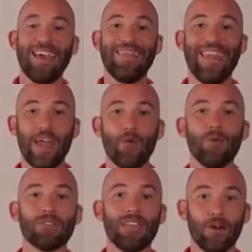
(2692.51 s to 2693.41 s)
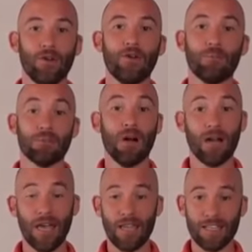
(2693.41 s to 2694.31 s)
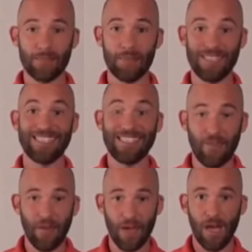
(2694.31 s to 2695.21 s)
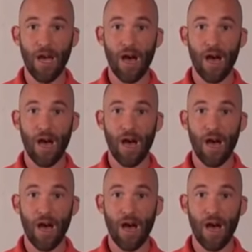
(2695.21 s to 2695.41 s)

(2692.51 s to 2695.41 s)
they will tell you to plug in specific